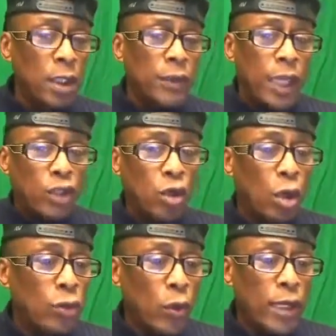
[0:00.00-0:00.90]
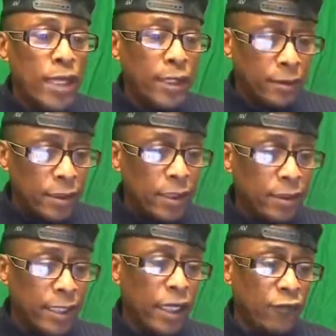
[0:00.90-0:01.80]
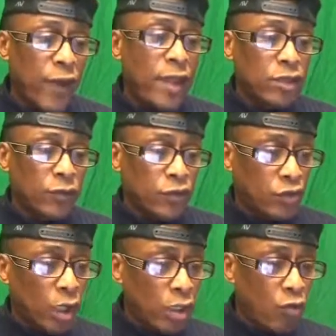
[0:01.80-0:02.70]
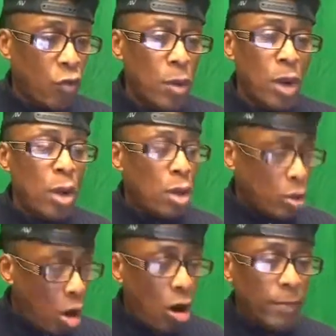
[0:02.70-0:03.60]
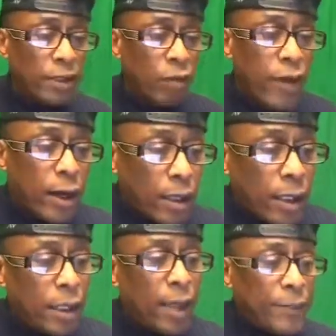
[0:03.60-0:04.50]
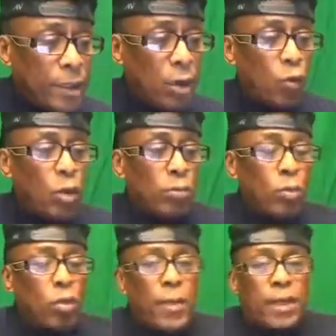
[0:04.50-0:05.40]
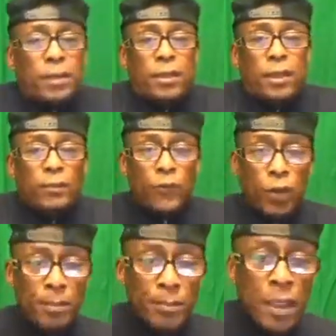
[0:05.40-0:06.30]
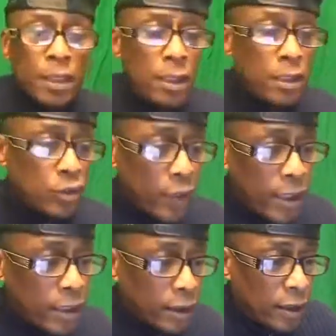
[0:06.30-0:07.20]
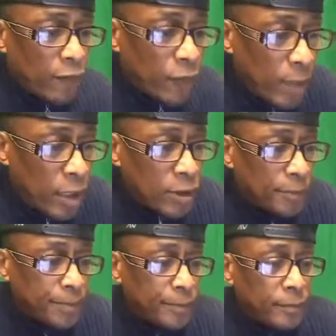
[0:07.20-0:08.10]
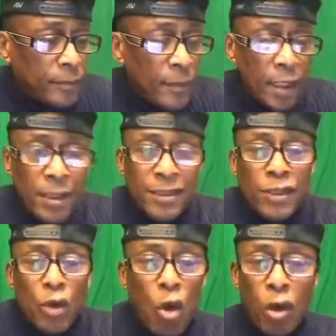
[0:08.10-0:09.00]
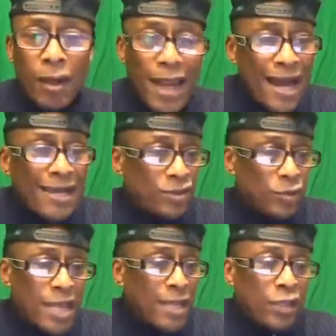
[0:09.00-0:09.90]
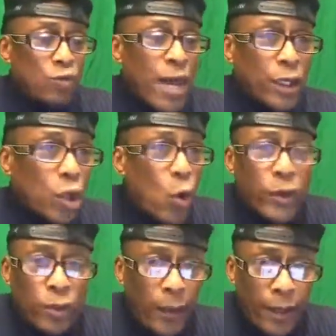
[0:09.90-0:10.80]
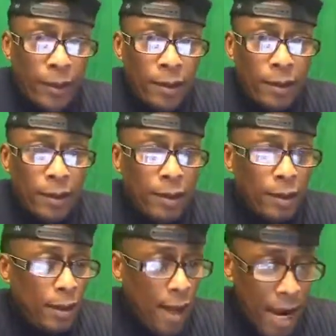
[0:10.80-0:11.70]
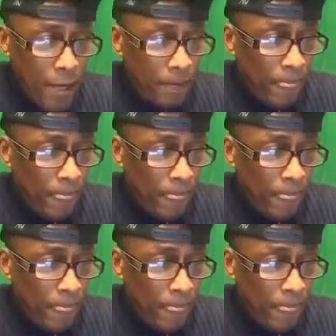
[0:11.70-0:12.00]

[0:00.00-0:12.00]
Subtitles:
that y'all know that need to take advantage of the study group, call me directly and let me know. We'll make a deal for them so they can get the information. This is online, so it's not like you got to go anywhere. All right?